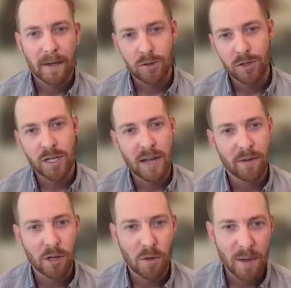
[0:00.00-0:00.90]
Just to give a
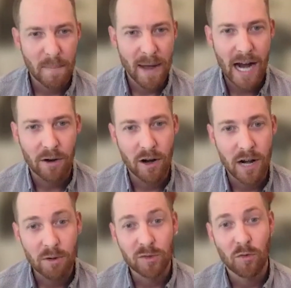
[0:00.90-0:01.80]
little bit of background,
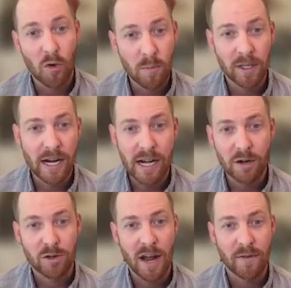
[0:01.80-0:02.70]
I was formerly an
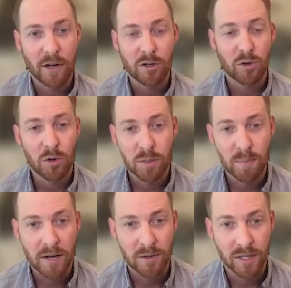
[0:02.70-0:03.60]
air traffic control
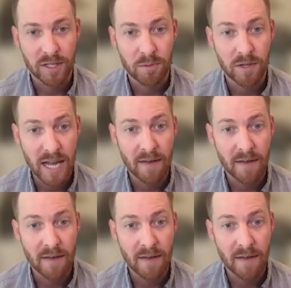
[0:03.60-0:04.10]
specialist with the